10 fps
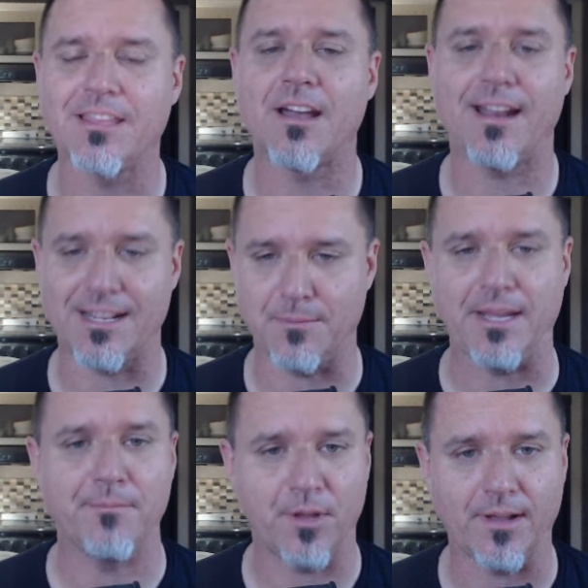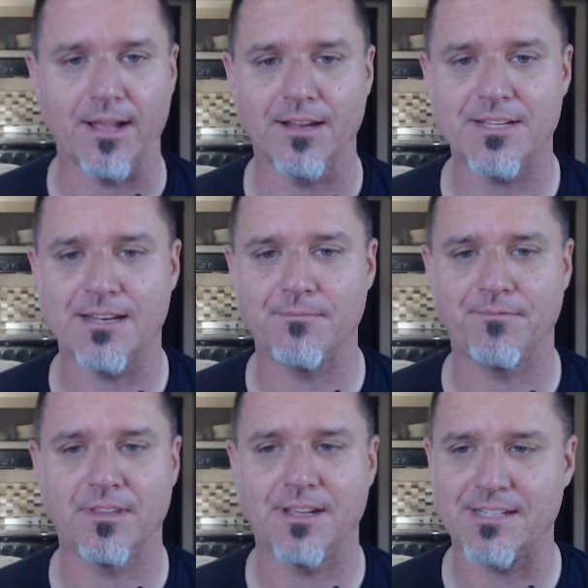I thought it had to be. Okay, I just had,
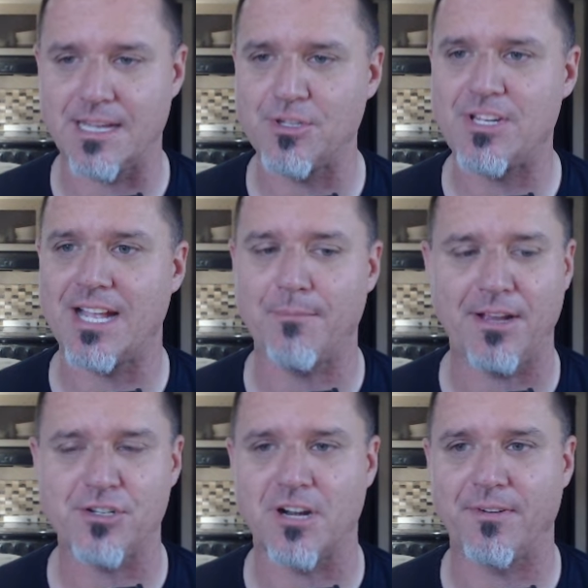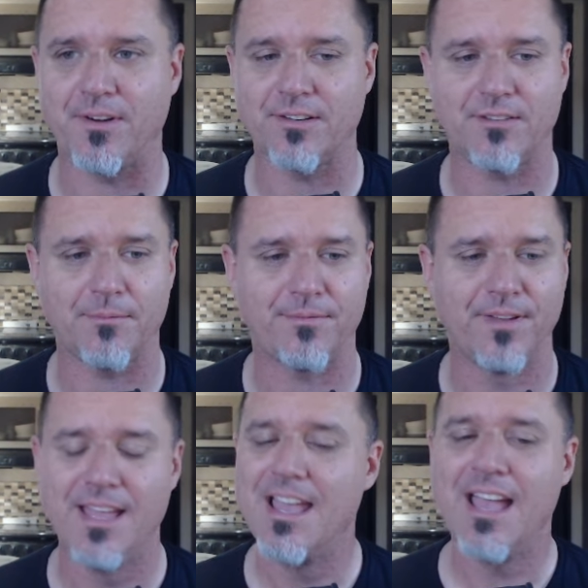had to double check and make sure before I
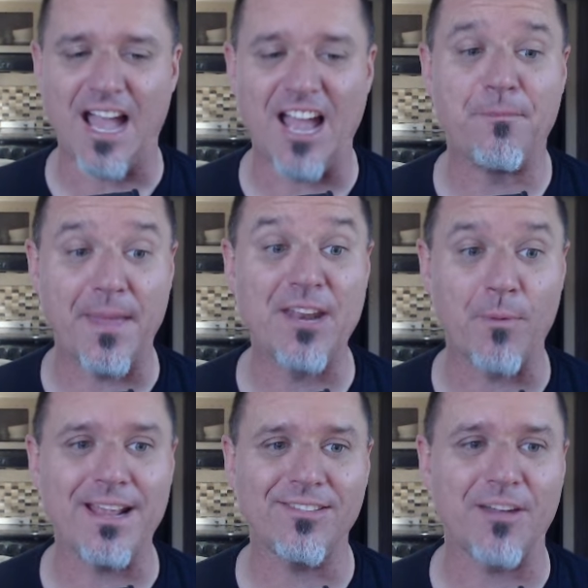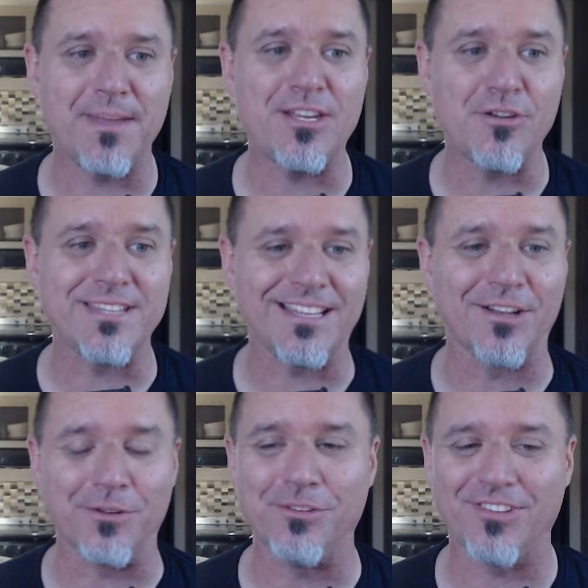I've been ways. I've been using
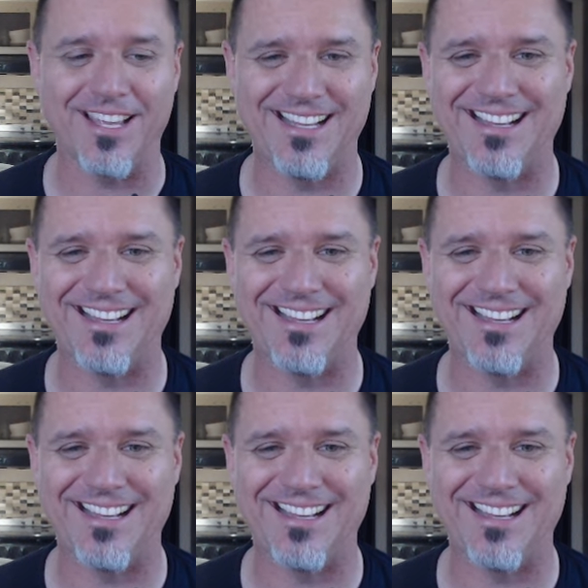those.